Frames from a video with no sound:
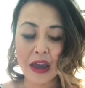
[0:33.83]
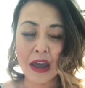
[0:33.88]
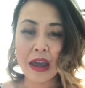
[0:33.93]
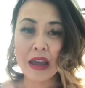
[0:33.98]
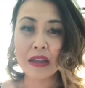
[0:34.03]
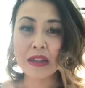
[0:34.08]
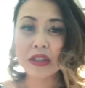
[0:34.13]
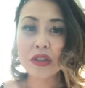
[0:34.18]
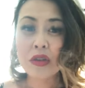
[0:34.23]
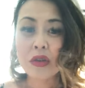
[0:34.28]

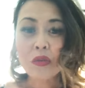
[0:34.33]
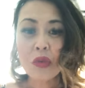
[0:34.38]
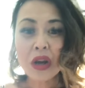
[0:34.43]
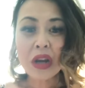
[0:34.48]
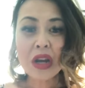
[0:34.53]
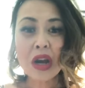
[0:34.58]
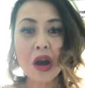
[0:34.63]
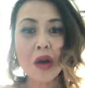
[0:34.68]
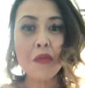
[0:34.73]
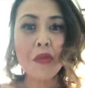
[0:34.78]
And so I want
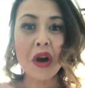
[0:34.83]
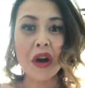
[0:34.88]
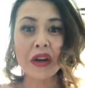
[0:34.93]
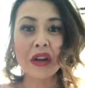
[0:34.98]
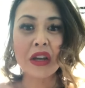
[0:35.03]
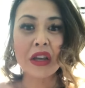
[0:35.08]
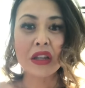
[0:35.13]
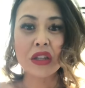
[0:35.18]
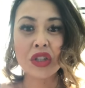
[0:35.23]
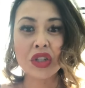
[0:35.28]
to come
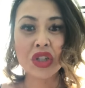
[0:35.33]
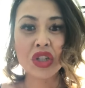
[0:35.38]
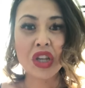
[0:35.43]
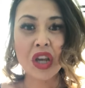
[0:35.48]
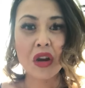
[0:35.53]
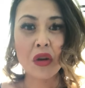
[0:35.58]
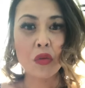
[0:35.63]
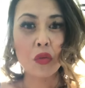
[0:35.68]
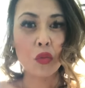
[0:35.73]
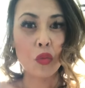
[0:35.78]
on and
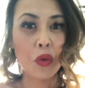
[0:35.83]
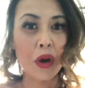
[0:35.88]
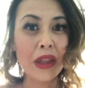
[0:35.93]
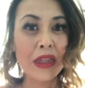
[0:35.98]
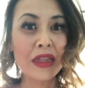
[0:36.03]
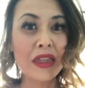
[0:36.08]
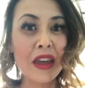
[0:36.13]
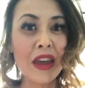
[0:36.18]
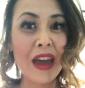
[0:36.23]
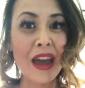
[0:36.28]
share
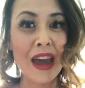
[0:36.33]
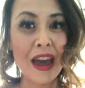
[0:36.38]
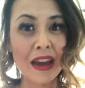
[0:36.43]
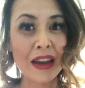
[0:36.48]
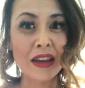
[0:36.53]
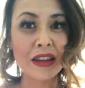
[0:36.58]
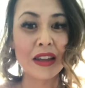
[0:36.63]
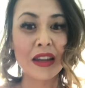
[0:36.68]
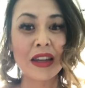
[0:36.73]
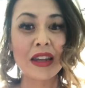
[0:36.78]
what the
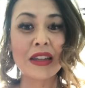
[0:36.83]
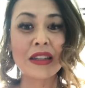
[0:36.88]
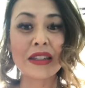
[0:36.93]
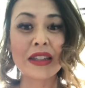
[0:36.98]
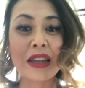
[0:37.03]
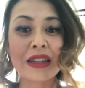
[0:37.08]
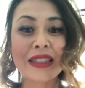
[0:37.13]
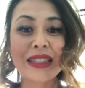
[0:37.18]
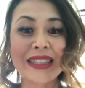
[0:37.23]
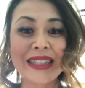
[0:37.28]
heck is
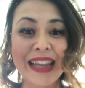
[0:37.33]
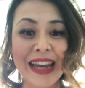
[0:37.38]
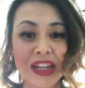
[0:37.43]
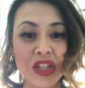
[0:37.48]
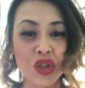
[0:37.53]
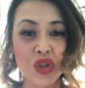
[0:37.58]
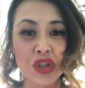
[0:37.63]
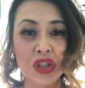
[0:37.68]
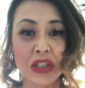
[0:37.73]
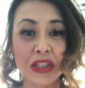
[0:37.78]

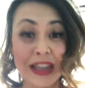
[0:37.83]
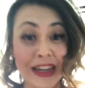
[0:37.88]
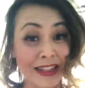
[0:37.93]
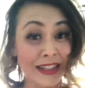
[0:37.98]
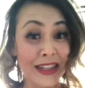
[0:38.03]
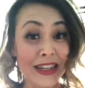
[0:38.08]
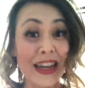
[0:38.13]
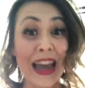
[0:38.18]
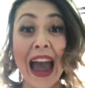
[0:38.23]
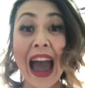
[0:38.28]

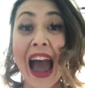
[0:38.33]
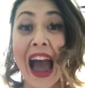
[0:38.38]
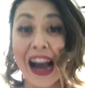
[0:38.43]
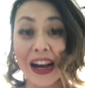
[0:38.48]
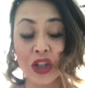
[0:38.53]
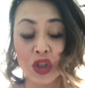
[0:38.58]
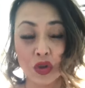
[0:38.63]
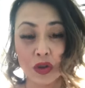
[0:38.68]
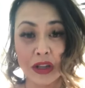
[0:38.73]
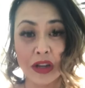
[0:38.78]
sexy
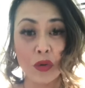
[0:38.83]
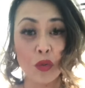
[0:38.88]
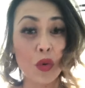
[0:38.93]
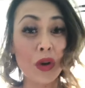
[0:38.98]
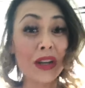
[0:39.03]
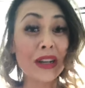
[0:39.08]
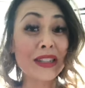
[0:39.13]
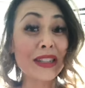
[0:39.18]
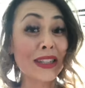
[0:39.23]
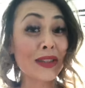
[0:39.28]
actually.
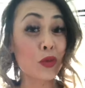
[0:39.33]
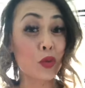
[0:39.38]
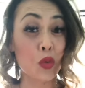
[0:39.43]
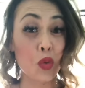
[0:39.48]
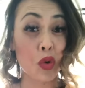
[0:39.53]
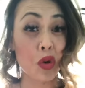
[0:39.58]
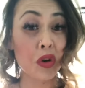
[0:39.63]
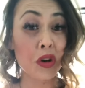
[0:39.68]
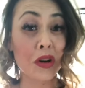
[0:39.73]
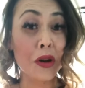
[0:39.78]
What does this
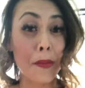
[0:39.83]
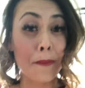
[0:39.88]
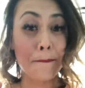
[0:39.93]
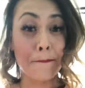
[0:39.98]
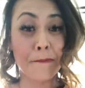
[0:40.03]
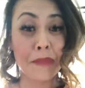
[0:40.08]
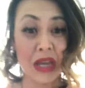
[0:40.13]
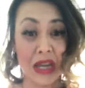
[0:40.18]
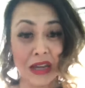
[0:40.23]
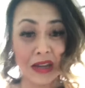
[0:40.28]
word
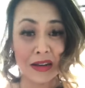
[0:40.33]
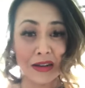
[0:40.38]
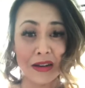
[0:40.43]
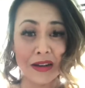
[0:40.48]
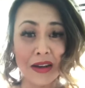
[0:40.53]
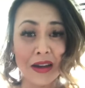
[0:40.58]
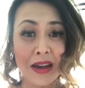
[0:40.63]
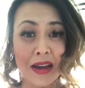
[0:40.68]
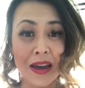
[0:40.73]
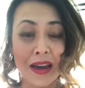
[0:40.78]
mean?
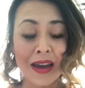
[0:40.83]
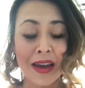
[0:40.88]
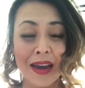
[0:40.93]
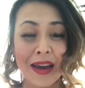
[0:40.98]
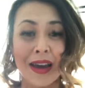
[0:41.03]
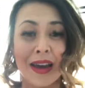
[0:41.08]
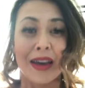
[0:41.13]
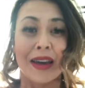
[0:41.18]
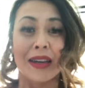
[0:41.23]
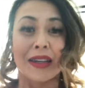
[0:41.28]

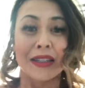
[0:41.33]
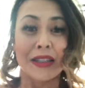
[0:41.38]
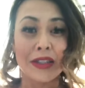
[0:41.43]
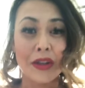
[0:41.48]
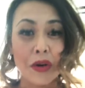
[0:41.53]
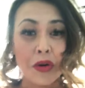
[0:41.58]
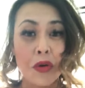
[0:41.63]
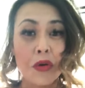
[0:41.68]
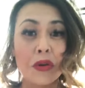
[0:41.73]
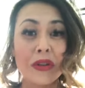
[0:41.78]

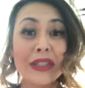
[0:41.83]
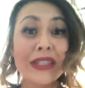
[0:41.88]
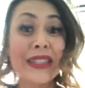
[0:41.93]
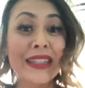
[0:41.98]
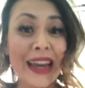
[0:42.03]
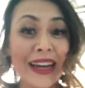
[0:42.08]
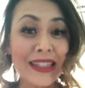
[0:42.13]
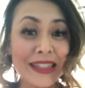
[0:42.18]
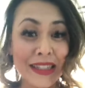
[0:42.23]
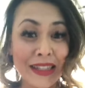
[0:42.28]
So
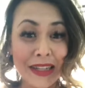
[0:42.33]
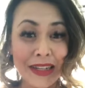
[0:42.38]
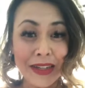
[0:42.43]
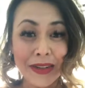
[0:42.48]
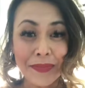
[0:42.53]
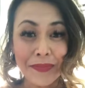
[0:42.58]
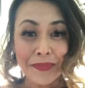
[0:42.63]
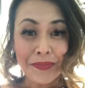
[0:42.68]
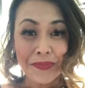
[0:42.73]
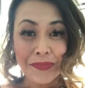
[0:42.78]
sexy
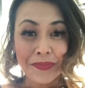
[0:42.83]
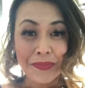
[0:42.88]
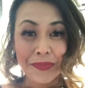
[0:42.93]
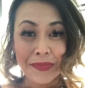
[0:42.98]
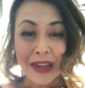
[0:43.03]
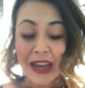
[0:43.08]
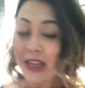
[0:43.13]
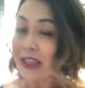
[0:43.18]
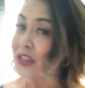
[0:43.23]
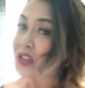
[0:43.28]

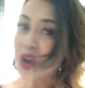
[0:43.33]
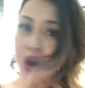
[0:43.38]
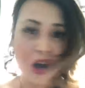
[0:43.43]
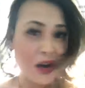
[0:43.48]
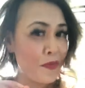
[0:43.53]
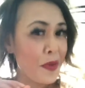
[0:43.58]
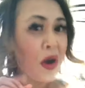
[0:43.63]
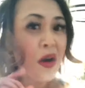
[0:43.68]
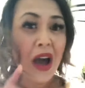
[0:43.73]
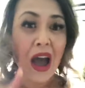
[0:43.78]
is not
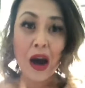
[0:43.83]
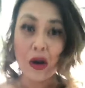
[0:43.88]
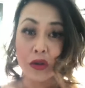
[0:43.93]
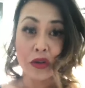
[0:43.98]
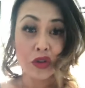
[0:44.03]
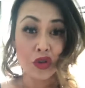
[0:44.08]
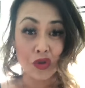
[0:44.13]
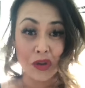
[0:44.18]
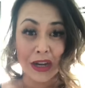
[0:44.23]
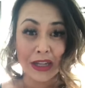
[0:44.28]
about how
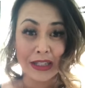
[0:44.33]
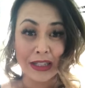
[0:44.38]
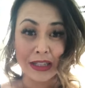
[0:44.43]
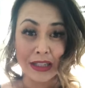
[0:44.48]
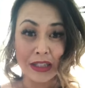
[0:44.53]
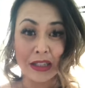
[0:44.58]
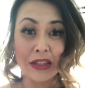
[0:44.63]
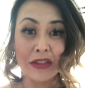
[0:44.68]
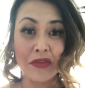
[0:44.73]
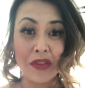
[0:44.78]
you dress.
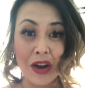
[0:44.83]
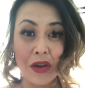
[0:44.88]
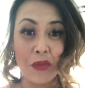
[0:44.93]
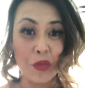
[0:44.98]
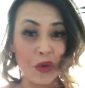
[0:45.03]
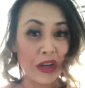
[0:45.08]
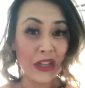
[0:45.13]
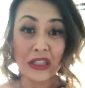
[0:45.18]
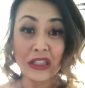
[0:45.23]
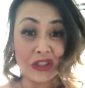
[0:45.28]
Let's define
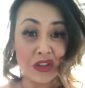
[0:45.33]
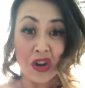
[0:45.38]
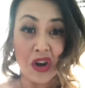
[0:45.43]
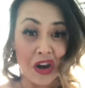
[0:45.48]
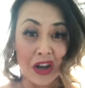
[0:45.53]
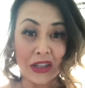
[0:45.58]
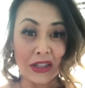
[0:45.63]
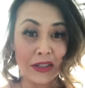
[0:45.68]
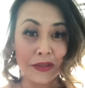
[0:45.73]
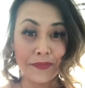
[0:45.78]
what it's
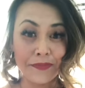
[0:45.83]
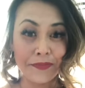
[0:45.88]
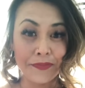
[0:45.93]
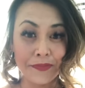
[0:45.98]
not.